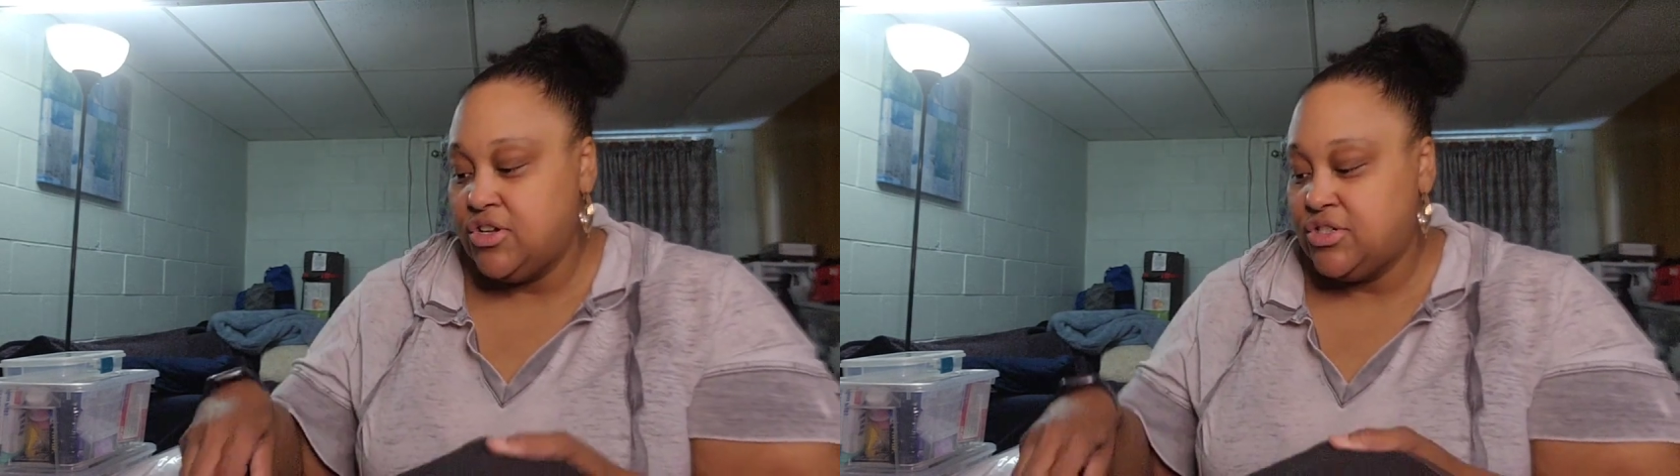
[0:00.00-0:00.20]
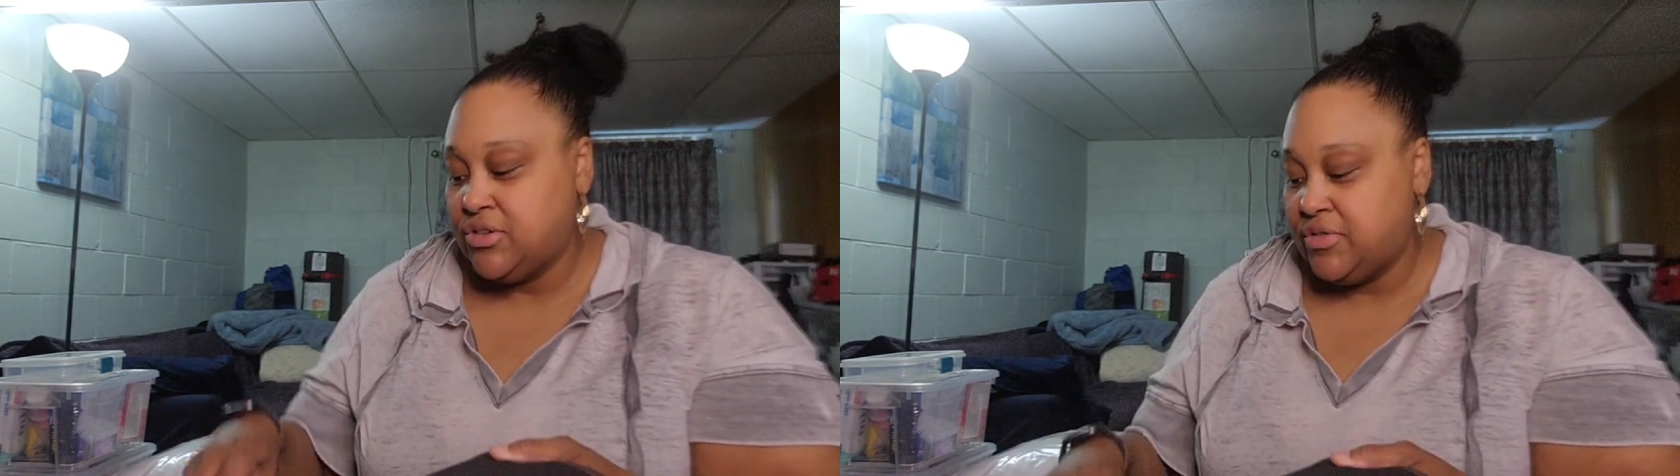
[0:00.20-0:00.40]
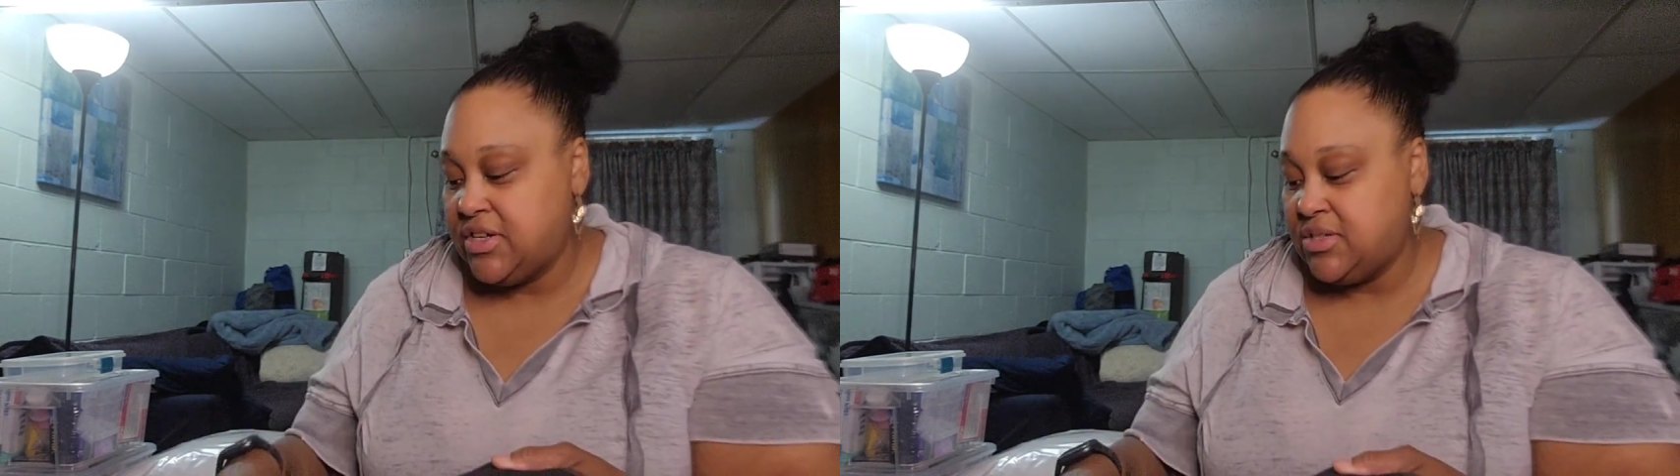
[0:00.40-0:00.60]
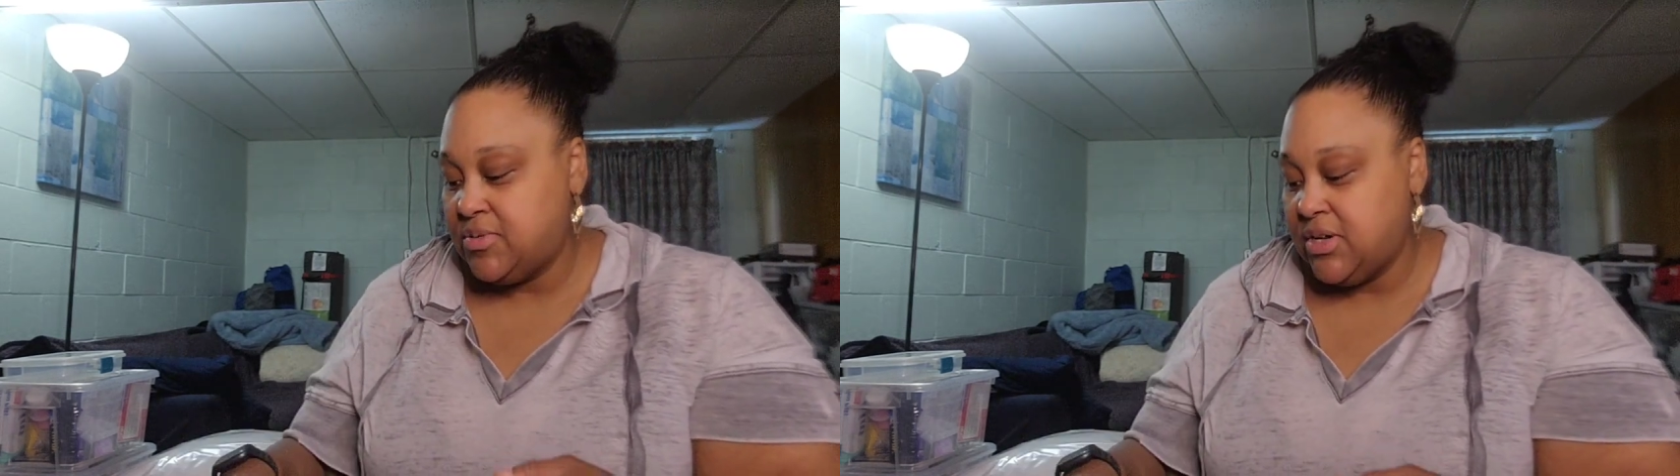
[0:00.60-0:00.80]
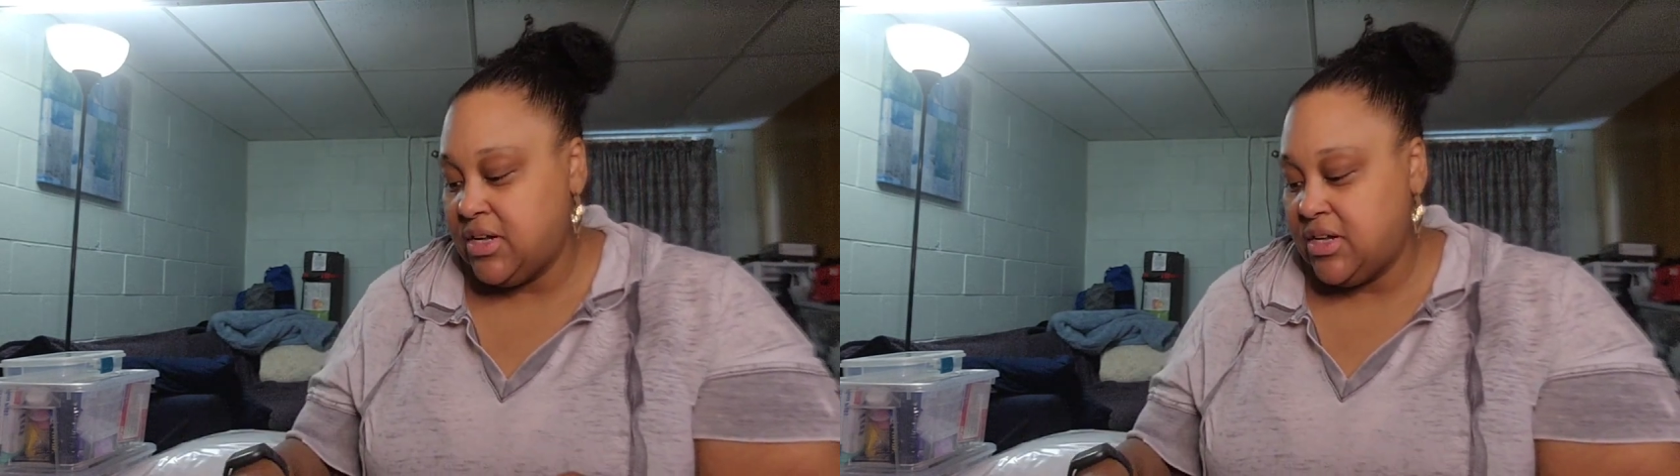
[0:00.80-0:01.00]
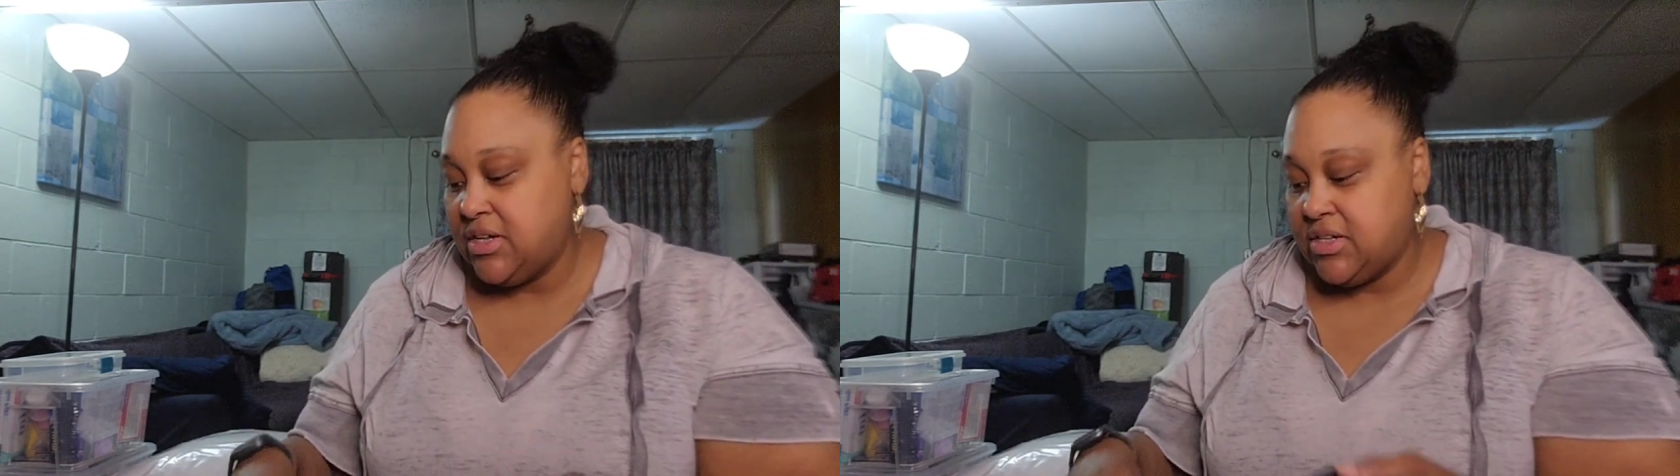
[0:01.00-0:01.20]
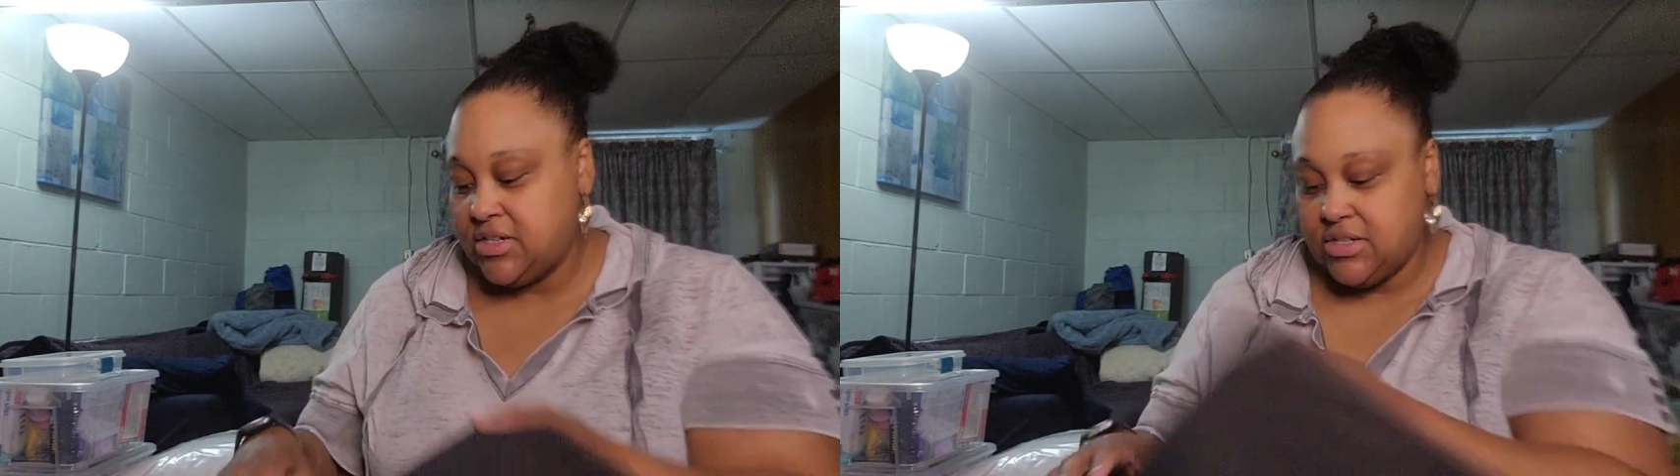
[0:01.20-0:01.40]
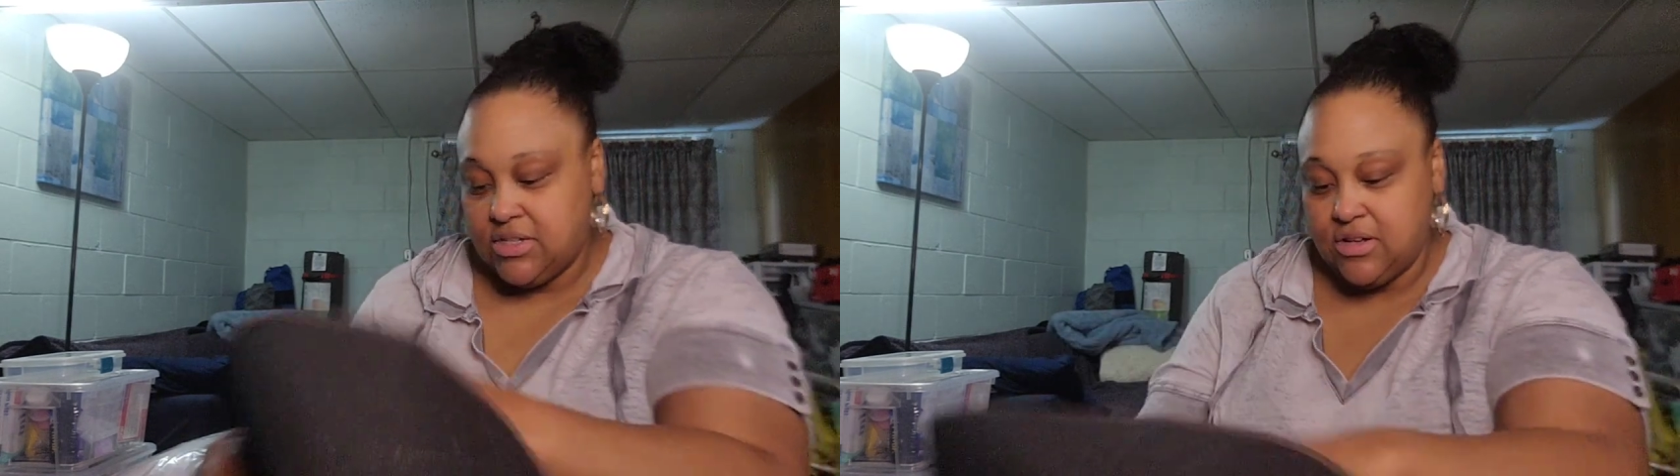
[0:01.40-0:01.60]
So this one
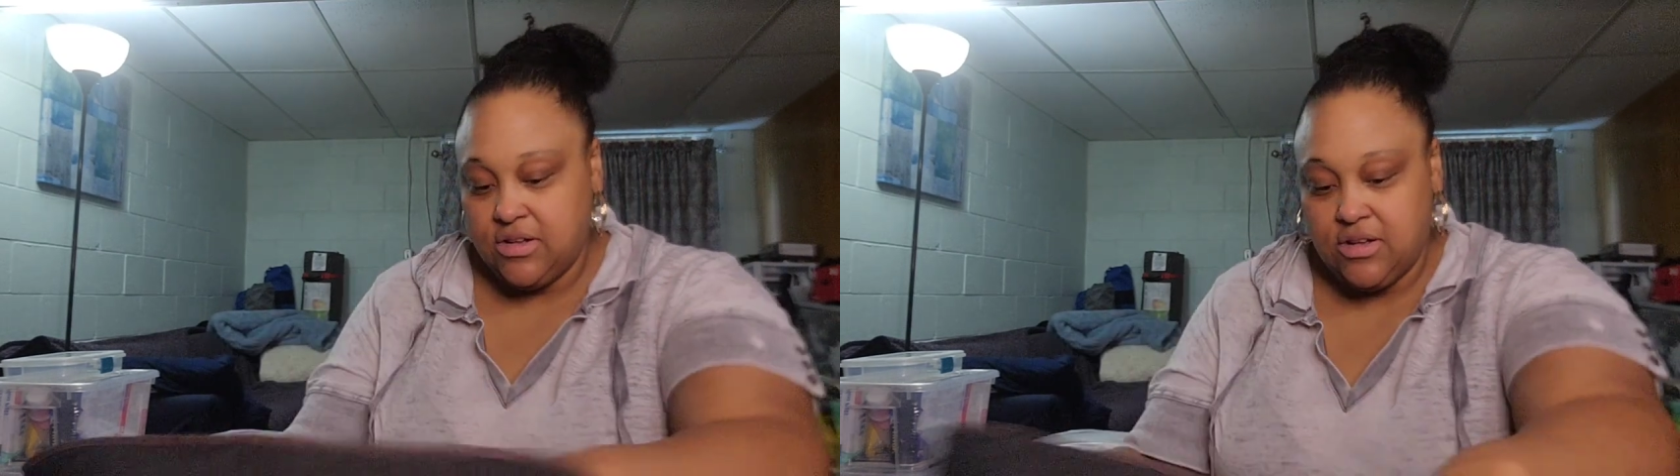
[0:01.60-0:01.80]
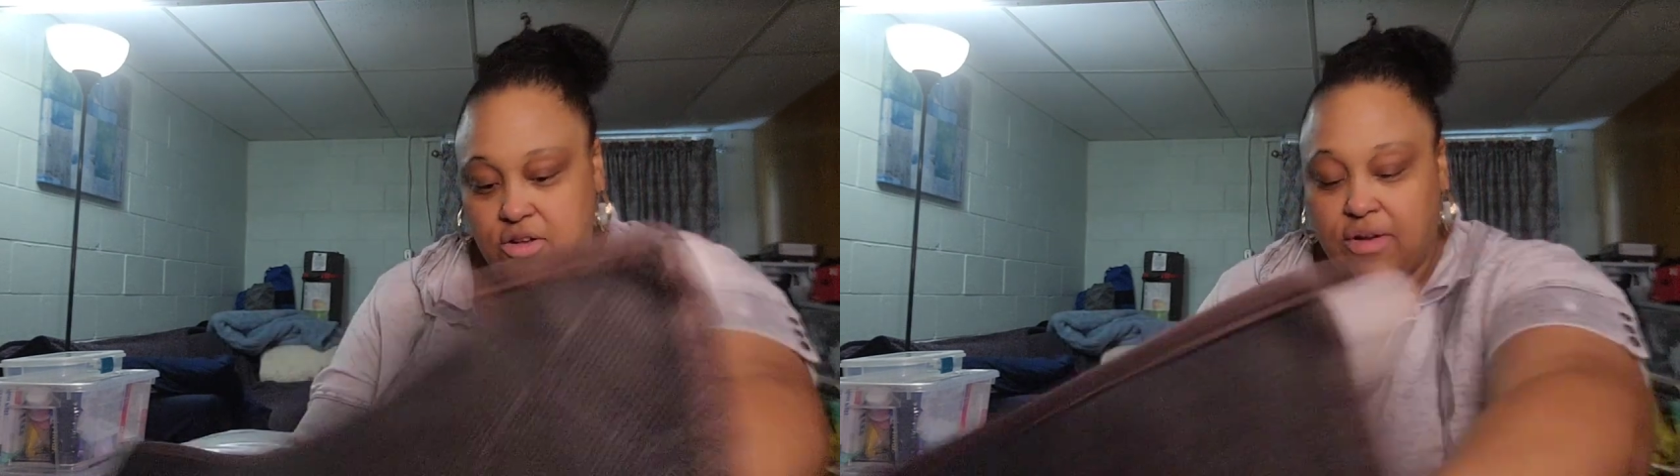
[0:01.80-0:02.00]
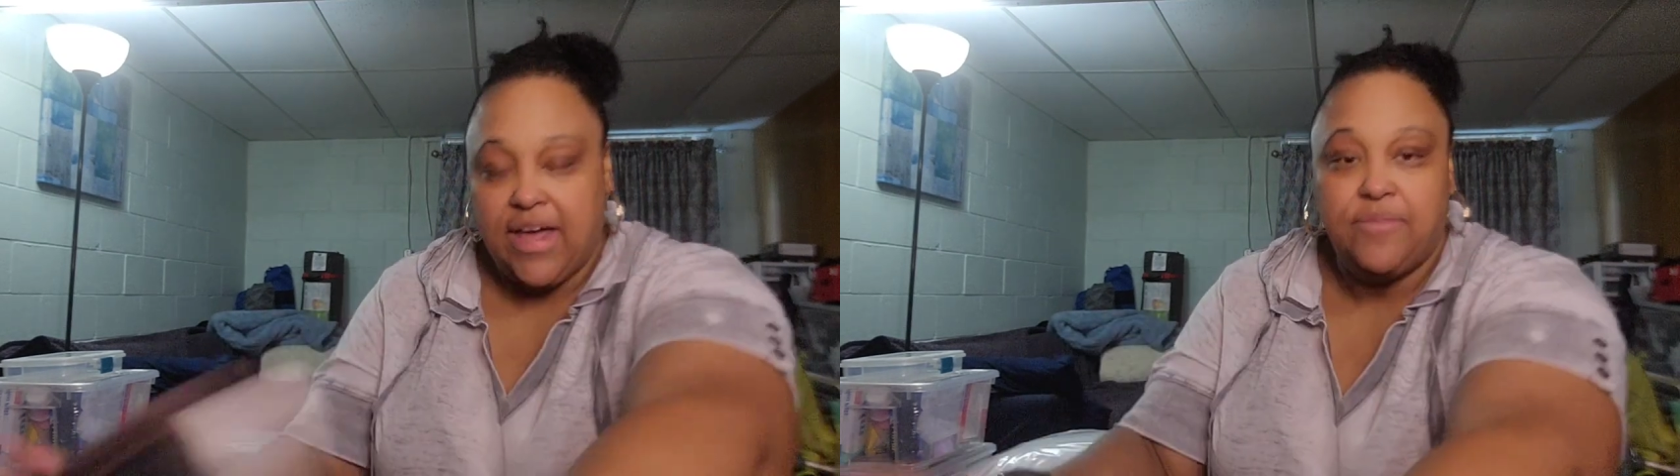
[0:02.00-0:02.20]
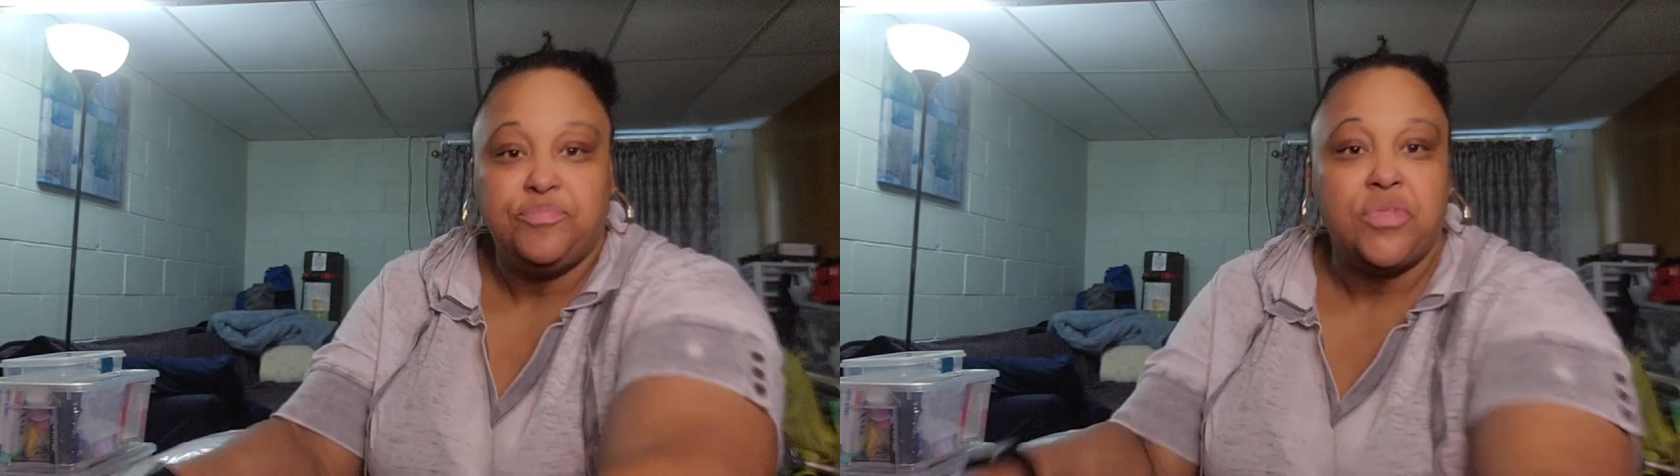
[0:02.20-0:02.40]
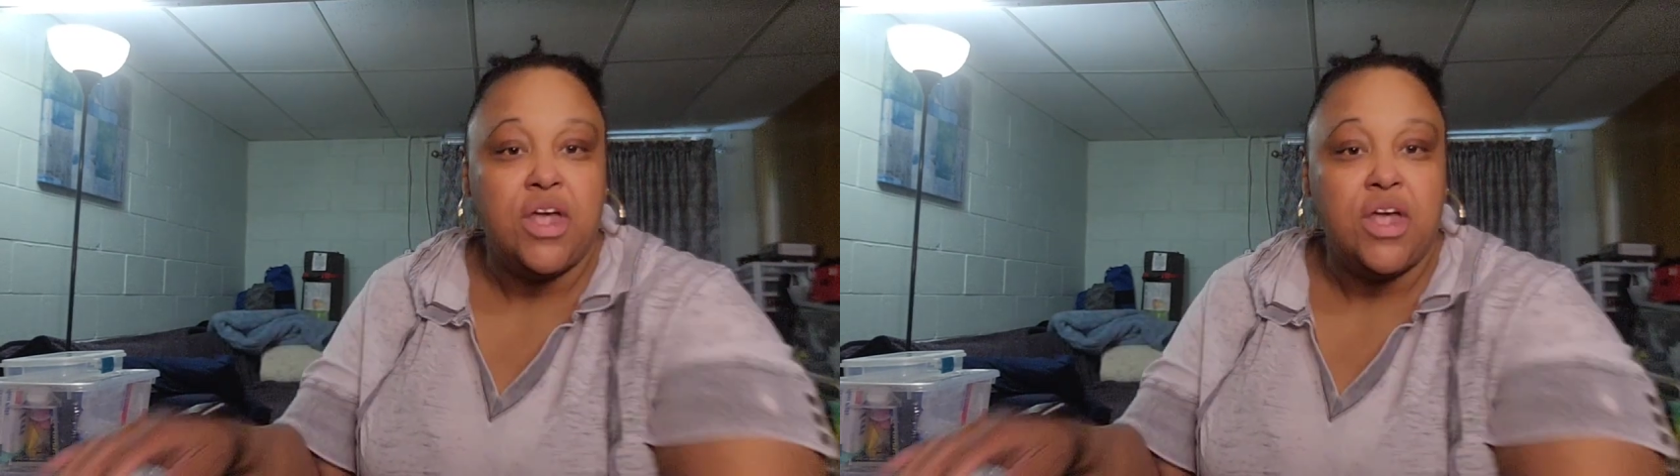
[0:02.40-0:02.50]
is, okay,